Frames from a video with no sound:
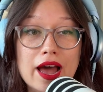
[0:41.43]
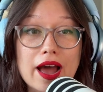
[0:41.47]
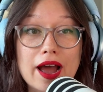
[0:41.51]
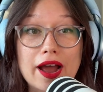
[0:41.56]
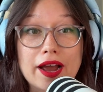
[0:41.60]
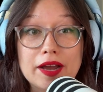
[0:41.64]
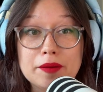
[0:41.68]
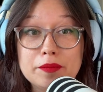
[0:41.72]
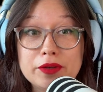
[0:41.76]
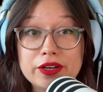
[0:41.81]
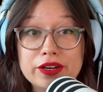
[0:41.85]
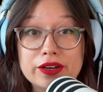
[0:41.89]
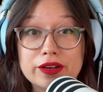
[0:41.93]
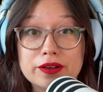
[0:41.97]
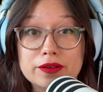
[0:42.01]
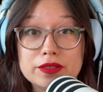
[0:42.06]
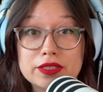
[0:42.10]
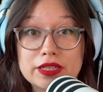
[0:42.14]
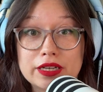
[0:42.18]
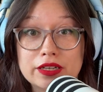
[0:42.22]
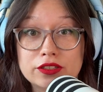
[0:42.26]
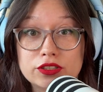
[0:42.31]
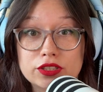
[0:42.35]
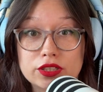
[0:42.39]
I'm your host,
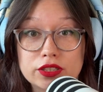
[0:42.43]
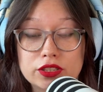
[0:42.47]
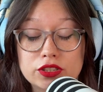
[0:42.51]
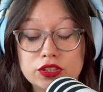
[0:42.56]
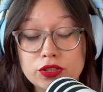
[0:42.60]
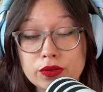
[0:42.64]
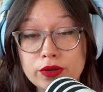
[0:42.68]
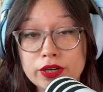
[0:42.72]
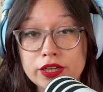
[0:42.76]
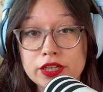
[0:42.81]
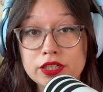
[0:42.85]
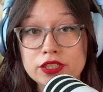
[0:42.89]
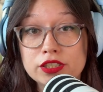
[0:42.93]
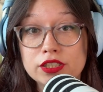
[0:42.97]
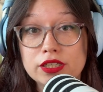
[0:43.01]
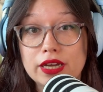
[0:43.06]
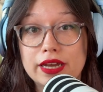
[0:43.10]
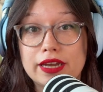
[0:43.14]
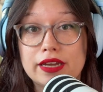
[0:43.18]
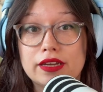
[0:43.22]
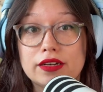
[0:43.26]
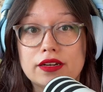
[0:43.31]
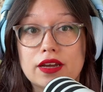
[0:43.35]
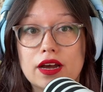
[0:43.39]
Angela George,
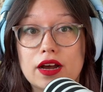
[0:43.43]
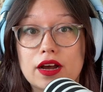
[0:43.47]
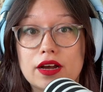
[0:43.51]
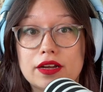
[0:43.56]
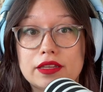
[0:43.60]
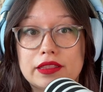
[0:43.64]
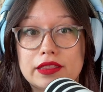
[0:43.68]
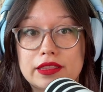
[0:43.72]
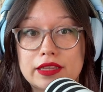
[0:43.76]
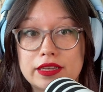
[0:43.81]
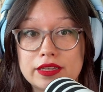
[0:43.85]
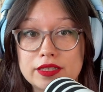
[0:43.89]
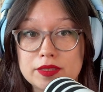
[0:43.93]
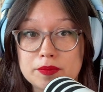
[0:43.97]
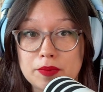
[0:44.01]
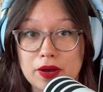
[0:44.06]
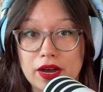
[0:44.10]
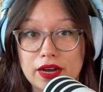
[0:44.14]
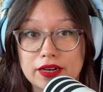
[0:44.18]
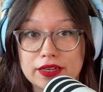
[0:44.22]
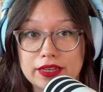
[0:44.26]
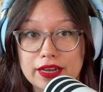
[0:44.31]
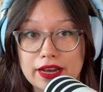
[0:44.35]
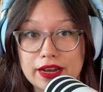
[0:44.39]
and on this
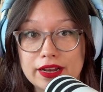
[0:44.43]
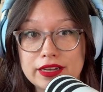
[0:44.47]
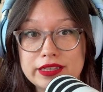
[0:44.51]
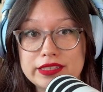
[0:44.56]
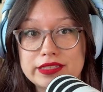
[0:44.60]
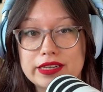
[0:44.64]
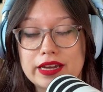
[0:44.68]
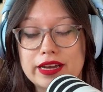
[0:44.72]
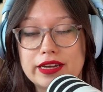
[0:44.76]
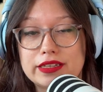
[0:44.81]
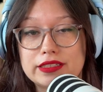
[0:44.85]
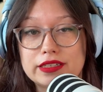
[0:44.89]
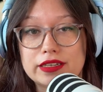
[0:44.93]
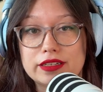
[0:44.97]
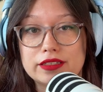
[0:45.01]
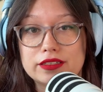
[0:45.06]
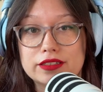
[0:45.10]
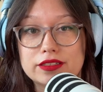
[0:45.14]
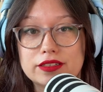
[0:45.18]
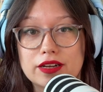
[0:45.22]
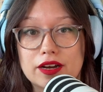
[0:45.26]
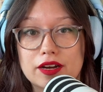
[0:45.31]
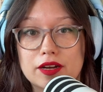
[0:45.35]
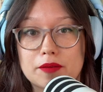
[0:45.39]
podcast, I tend to
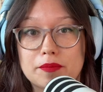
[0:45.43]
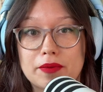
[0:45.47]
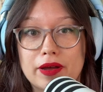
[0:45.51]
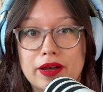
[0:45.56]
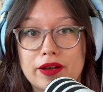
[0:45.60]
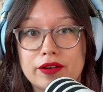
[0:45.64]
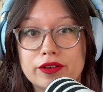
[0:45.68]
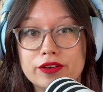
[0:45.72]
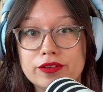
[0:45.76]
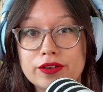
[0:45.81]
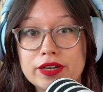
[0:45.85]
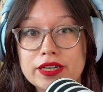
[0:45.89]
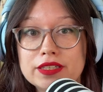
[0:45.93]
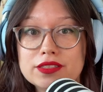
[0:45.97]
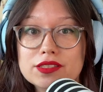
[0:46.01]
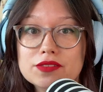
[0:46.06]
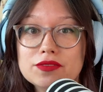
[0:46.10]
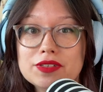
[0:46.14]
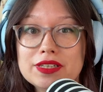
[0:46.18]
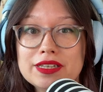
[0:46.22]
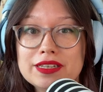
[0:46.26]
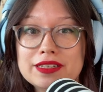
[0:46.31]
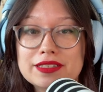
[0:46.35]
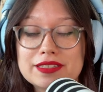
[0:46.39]
talk about
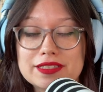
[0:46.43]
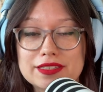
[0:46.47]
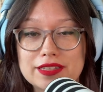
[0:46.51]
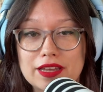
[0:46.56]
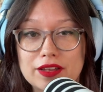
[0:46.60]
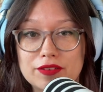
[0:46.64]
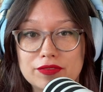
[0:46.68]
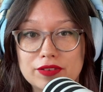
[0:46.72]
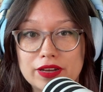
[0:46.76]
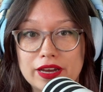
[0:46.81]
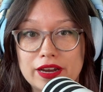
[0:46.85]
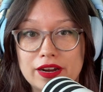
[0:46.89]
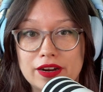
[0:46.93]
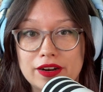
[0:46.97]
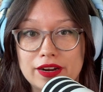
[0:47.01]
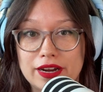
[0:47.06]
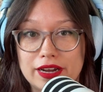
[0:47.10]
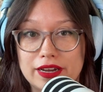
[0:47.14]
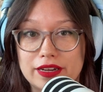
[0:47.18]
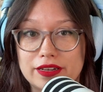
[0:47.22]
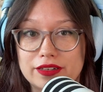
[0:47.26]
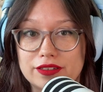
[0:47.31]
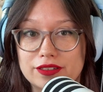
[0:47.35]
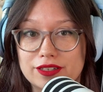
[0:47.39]
creativity, self-care,
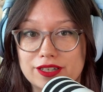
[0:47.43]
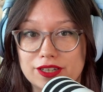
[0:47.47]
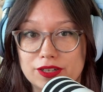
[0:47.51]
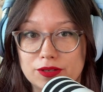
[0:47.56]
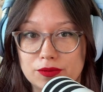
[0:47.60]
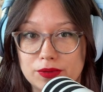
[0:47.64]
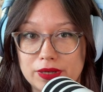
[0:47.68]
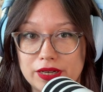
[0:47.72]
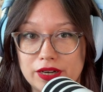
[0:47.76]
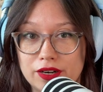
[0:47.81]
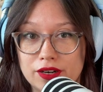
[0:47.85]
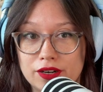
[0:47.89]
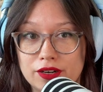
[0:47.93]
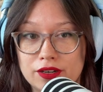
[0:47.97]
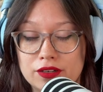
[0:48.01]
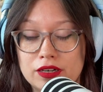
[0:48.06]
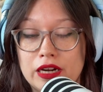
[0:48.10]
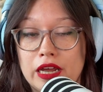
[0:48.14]
and career.